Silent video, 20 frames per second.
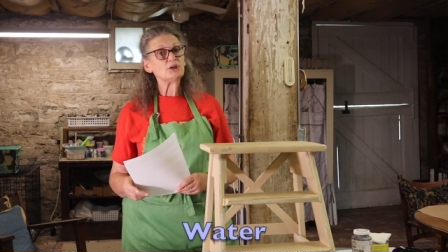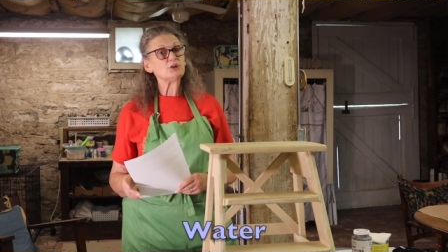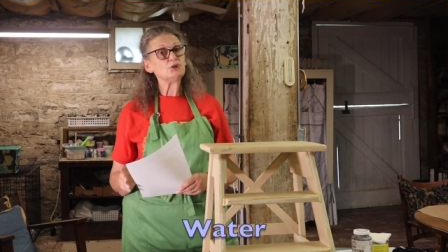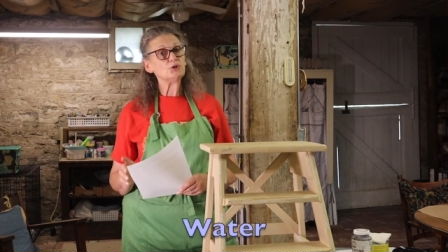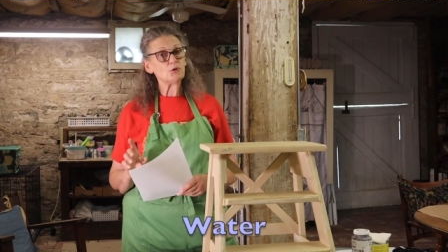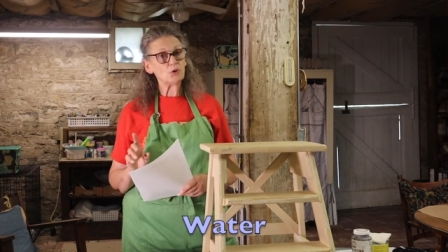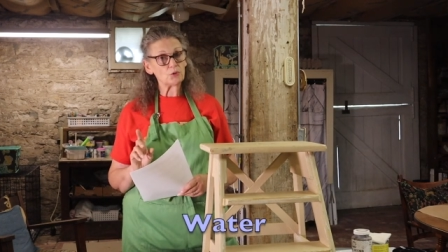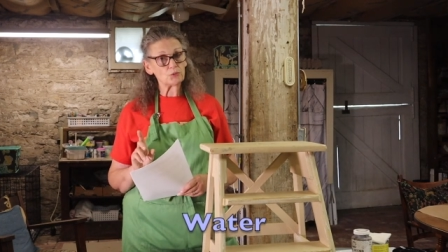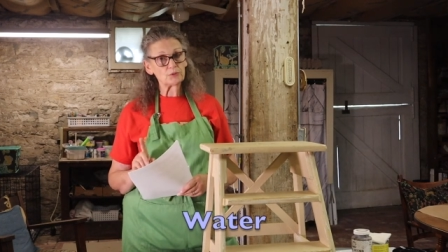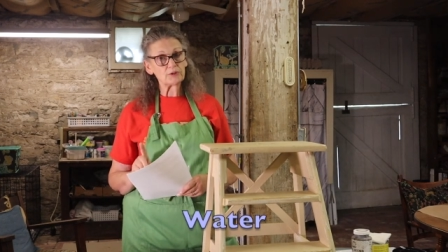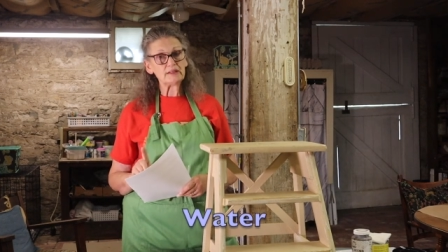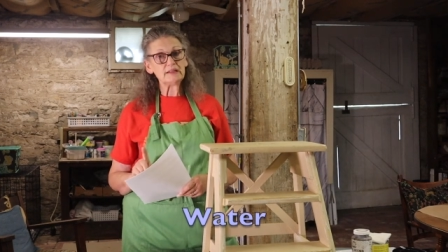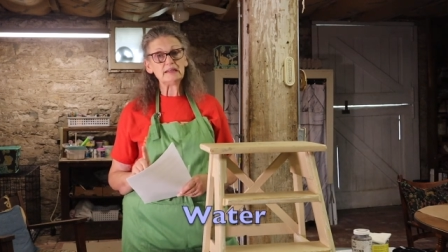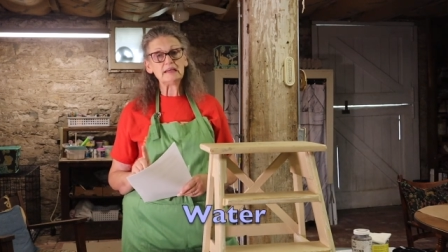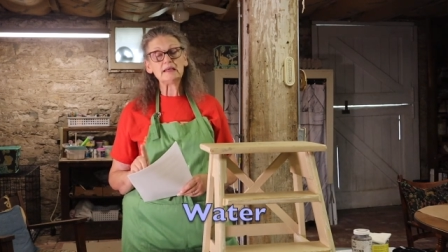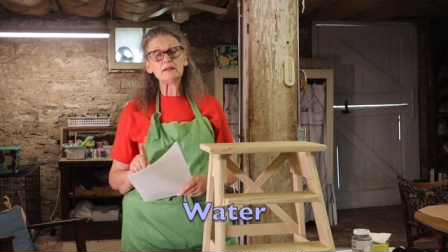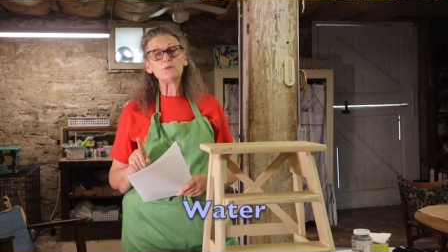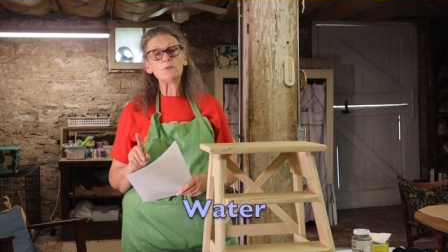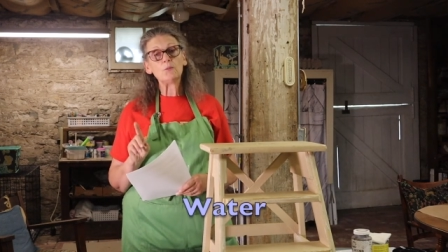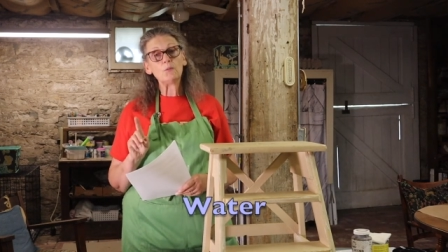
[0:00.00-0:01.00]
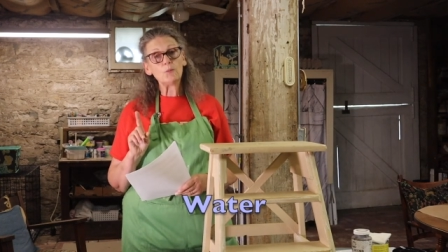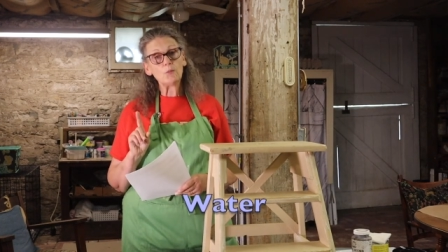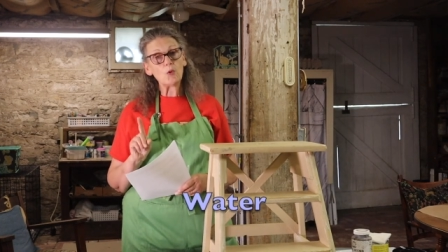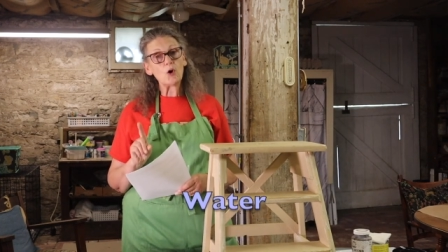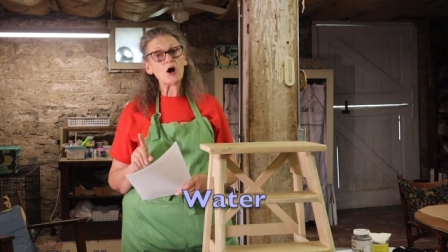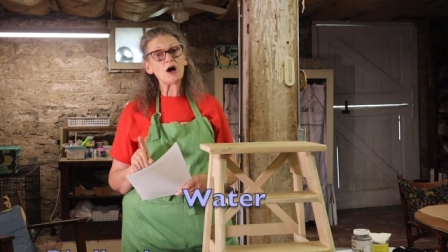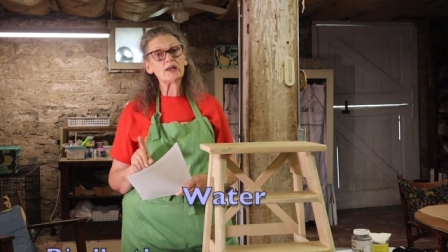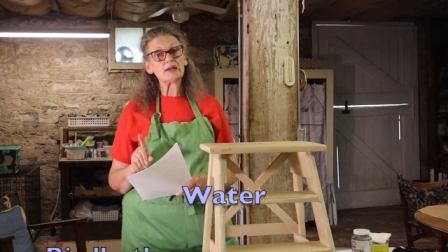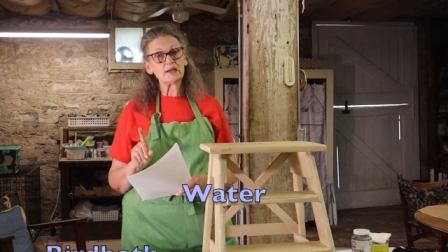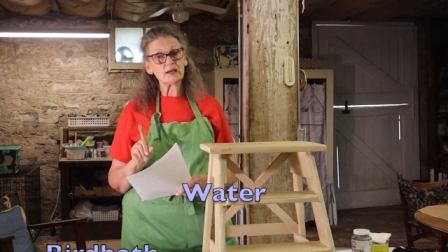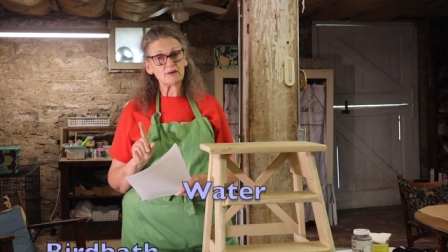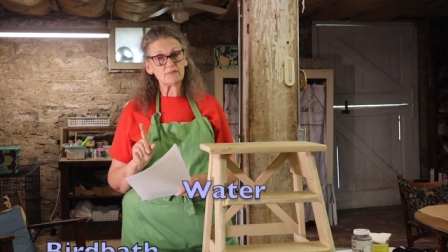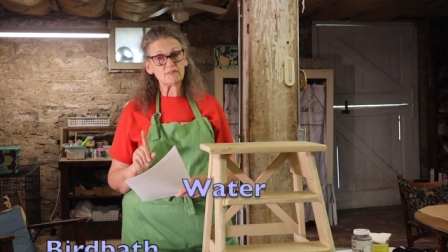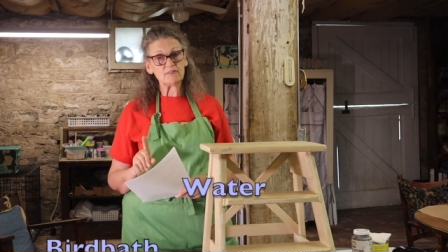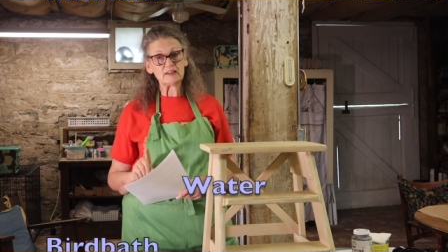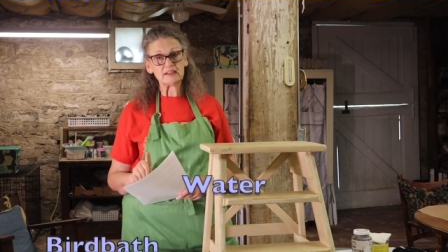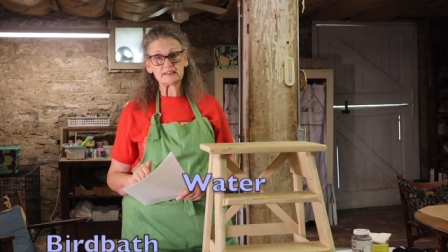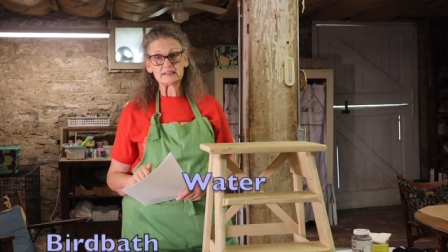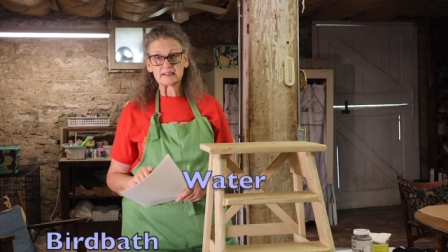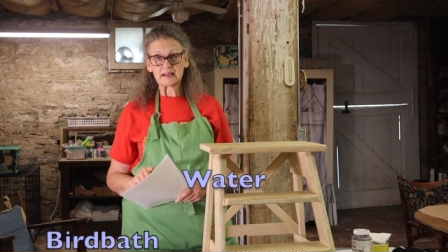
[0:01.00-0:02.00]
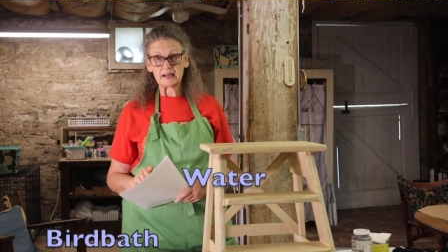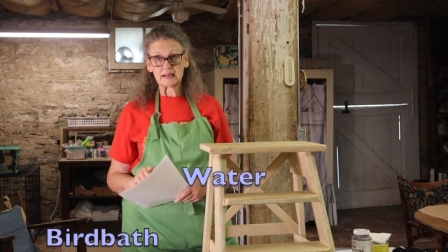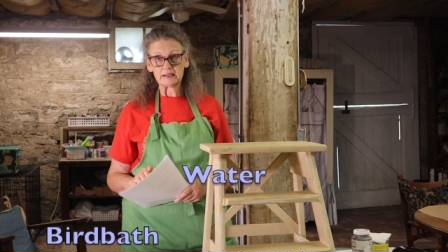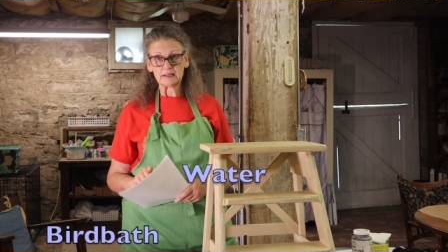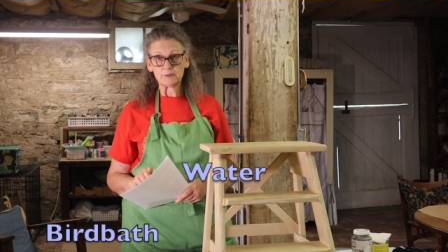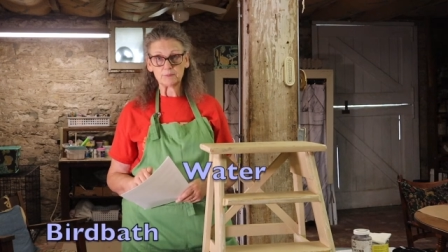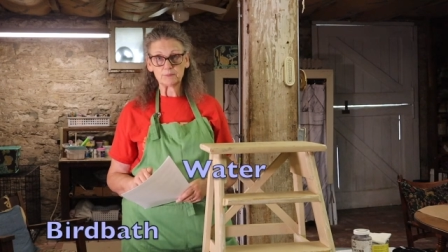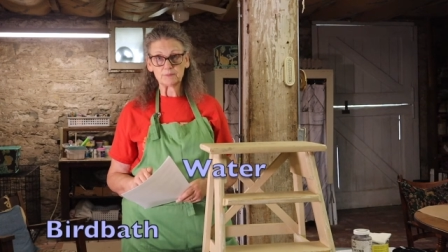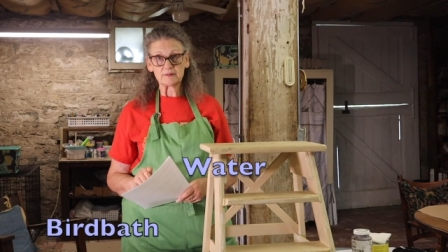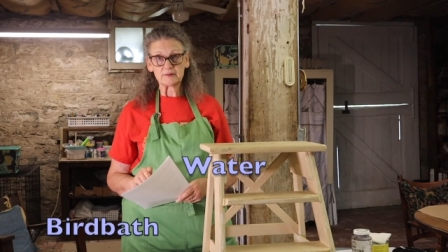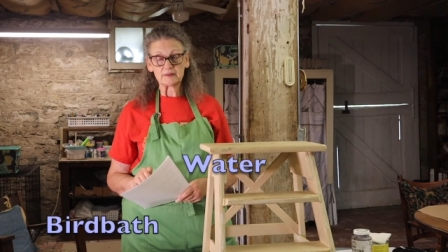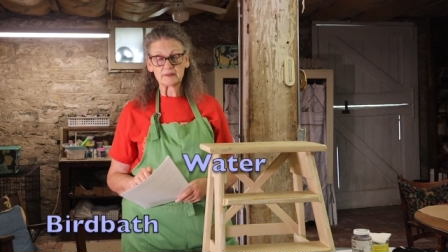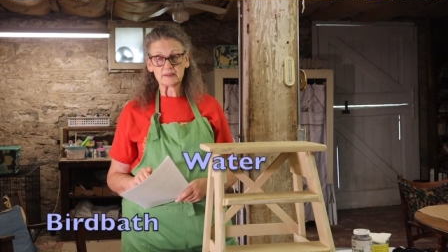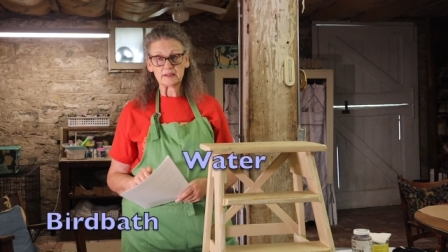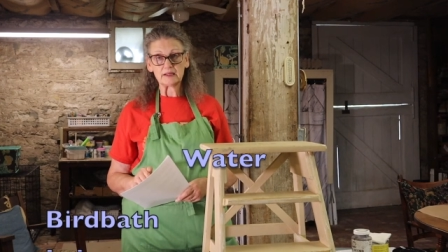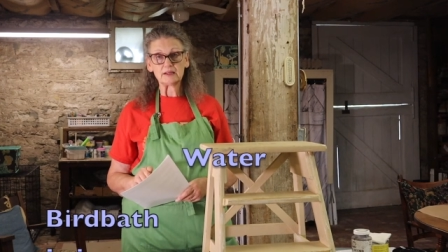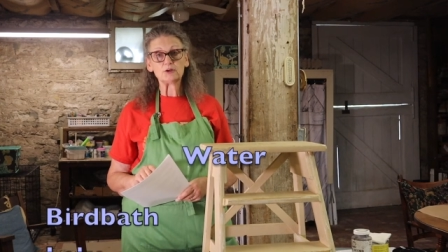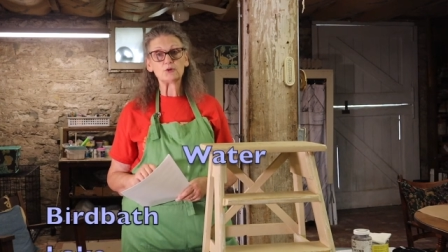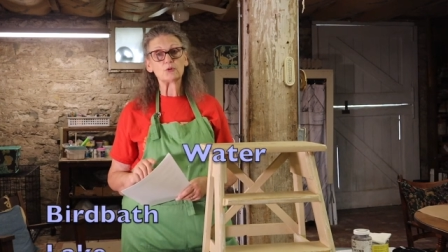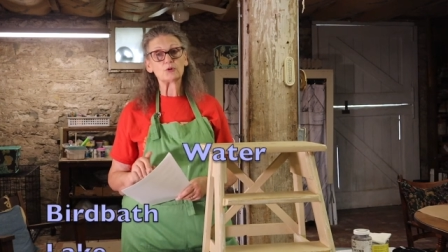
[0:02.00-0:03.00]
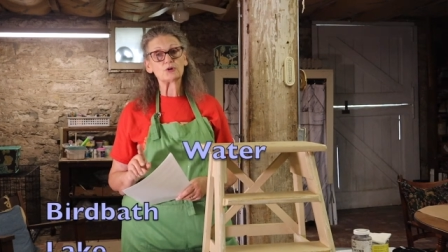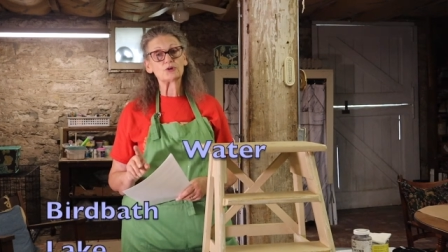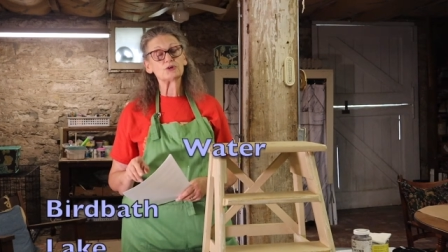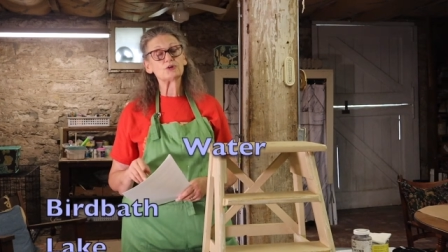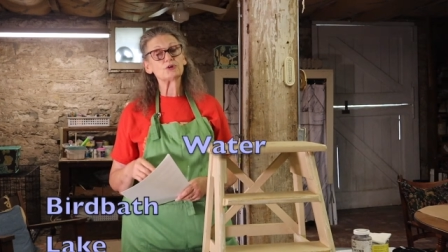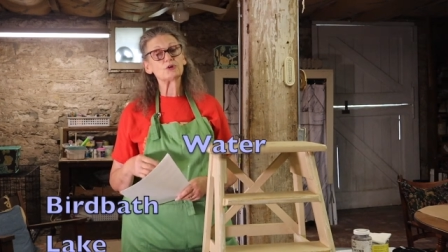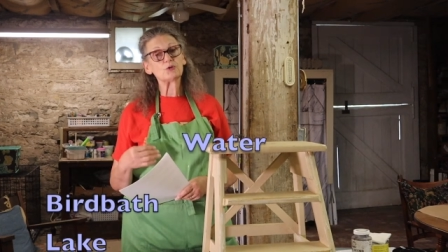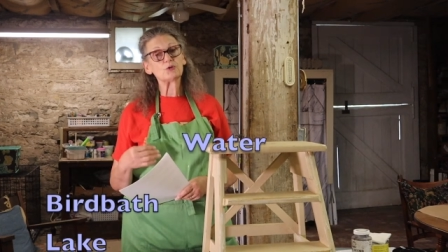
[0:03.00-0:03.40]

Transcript: You only need 1 of these items in order to